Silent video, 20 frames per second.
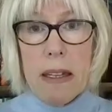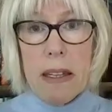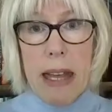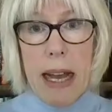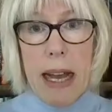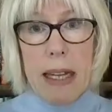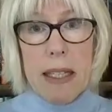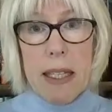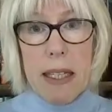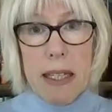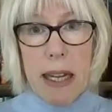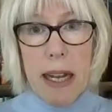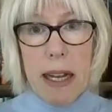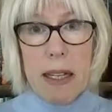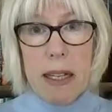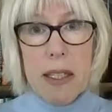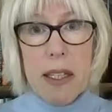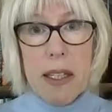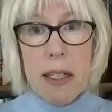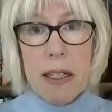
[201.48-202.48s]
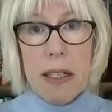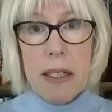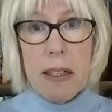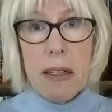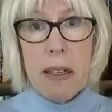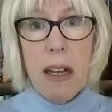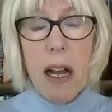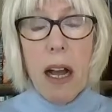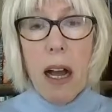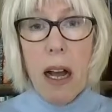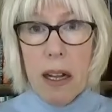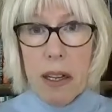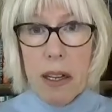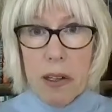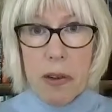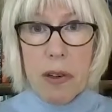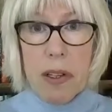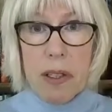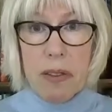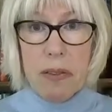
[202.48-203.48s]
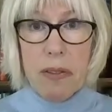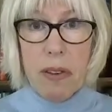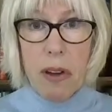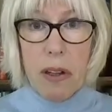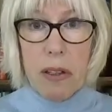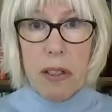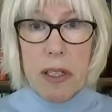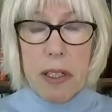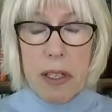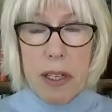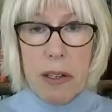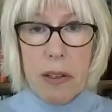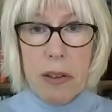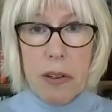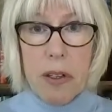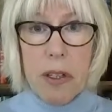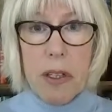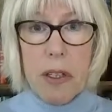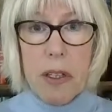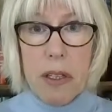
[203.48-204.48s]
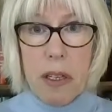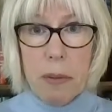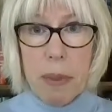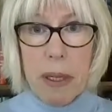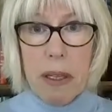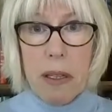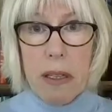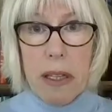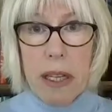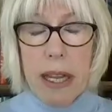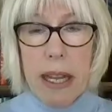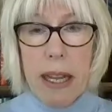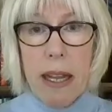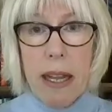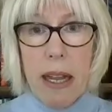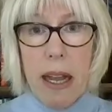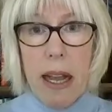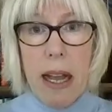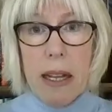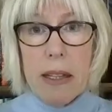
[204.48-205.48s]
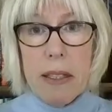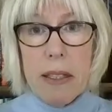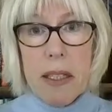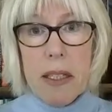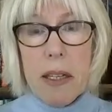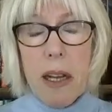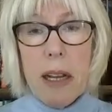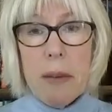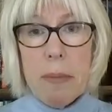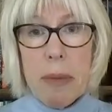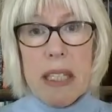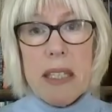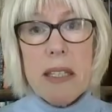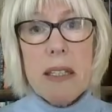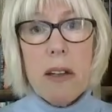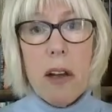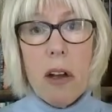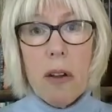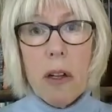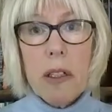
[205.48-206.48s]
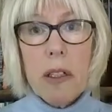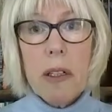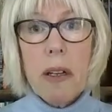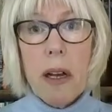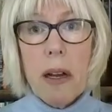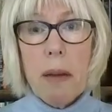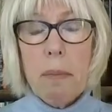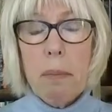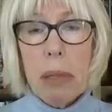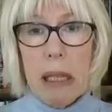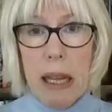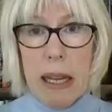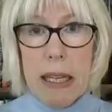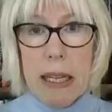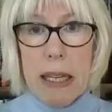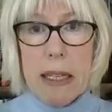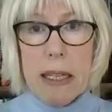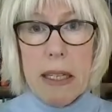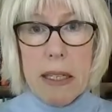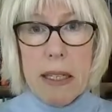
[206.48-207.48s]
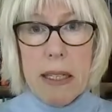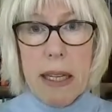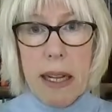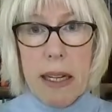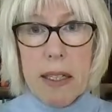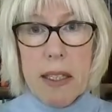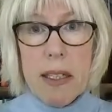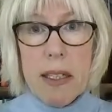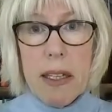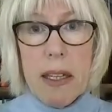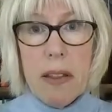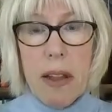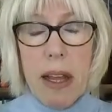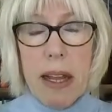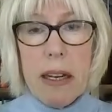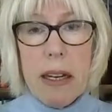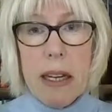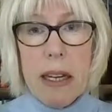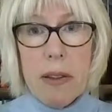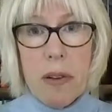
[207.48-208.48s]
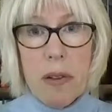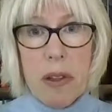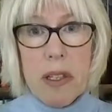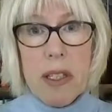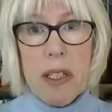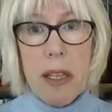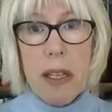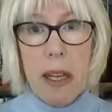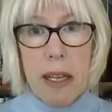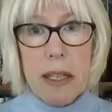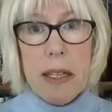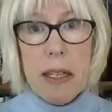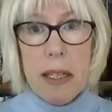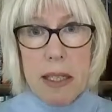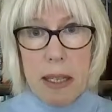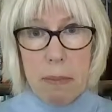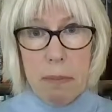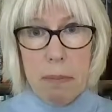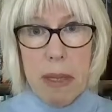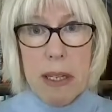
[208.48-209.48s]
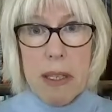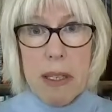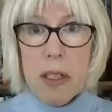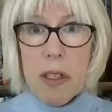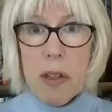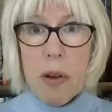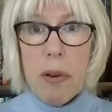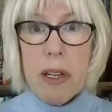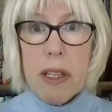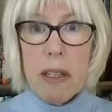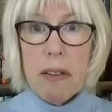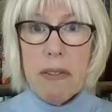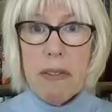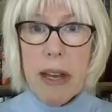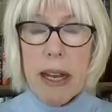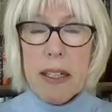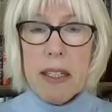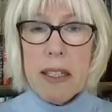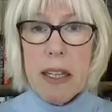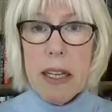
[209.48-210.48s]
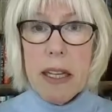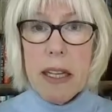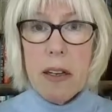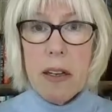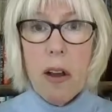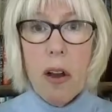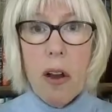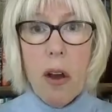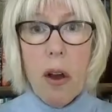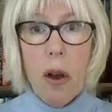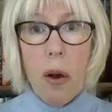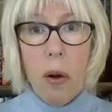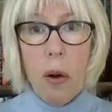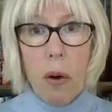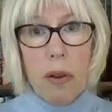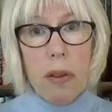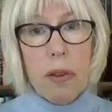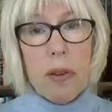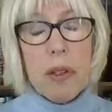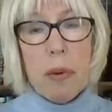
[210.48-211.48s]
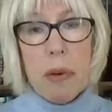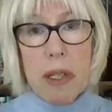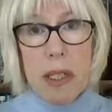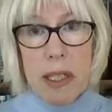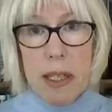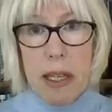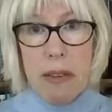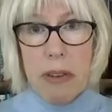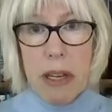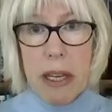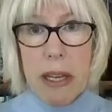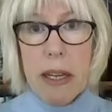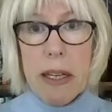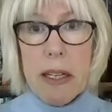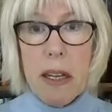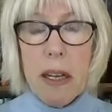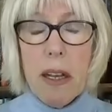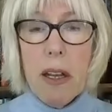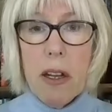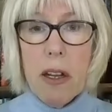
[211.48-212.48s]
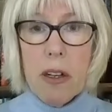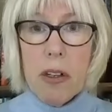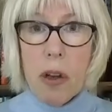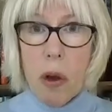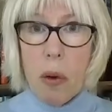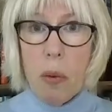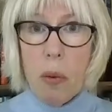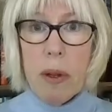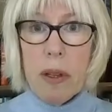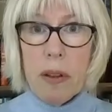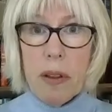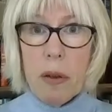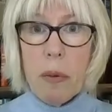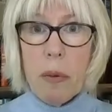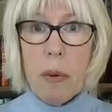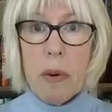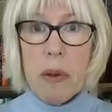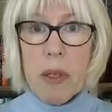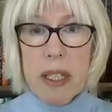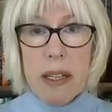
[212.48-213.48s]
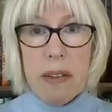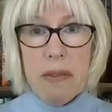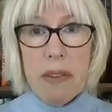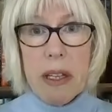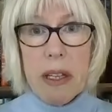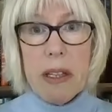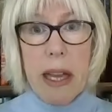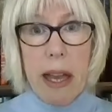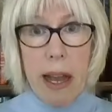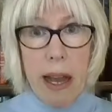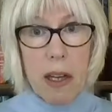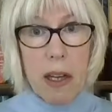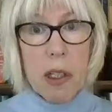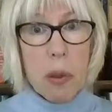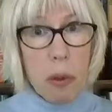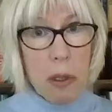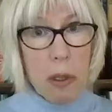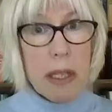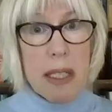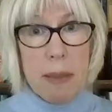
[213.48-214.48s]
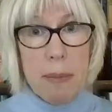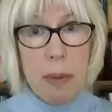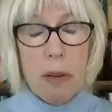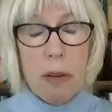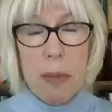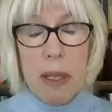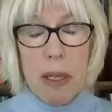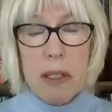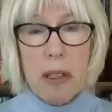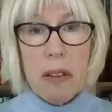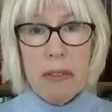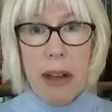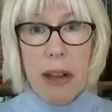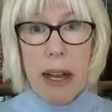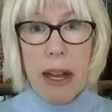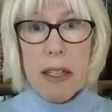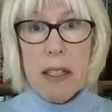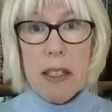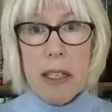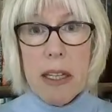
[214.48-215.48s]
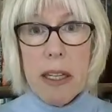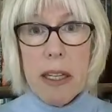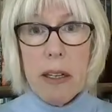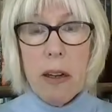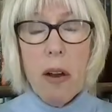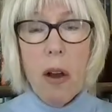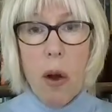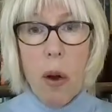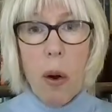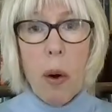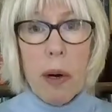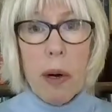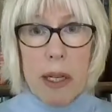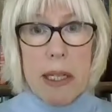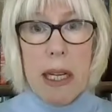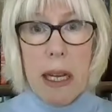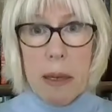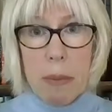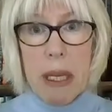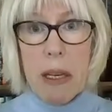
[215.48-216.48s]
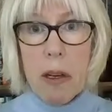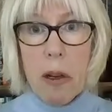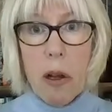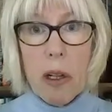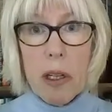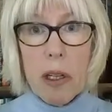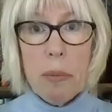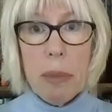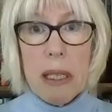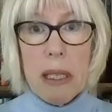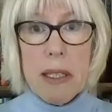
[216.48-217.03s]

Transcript: Now, that's a test in hundreds of volunteers, typically. And this time, it's called a blinded test in that neither the scientists administering the vaccine or those receiving it know whether they're receiving the actual experimental vaccine or a dummy called a